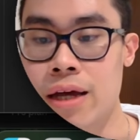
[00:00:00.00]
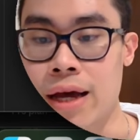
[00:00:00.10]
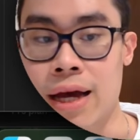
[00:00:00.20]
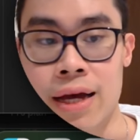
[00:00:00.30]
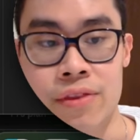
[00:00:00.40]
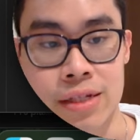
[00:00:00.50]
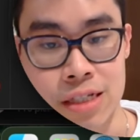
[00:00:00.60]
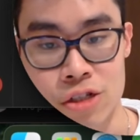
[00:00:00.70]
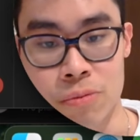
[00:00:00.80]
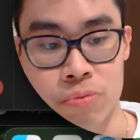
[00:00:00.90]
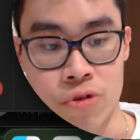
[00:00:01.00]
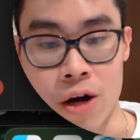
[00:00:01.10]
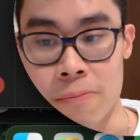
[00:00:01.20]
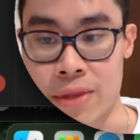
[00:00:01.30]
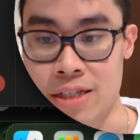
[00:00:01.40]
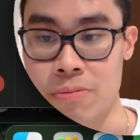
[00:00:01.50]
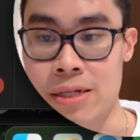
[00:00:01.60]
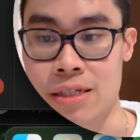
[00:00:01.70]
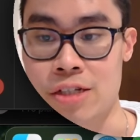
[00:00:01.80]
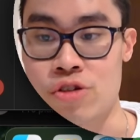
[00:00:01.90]
And this is the prompt that's
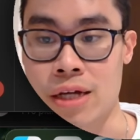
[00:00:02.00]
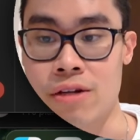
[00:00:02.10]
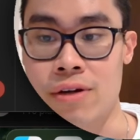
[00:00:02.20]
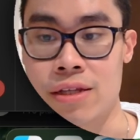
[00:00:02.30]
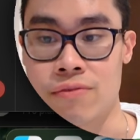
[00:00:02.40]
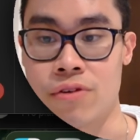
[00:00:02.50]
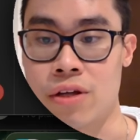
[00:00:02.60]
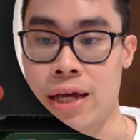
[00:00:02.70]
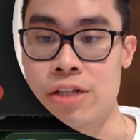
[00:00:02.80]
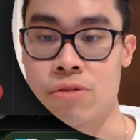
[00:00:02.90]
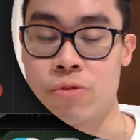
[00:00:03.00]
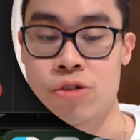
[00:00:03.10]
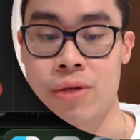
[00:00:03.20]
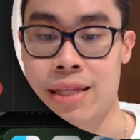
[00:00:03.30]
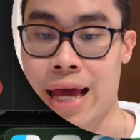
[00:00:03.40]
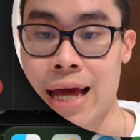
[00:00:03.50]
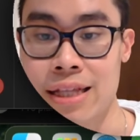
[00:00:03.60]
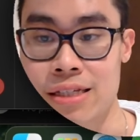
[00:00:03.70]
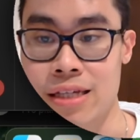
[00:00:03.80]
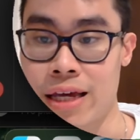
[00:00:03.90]
basically generated for the agent, which you can
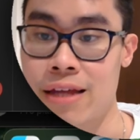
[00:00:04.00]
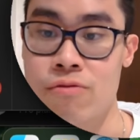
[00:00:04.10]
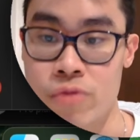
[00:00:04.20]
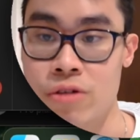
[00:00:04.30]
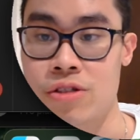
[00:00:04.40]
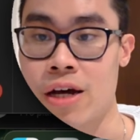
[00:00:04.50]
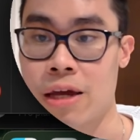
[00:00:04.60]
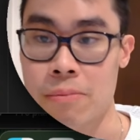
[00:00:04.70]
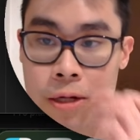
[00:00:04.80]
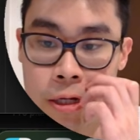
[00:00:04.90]
edit it in real time.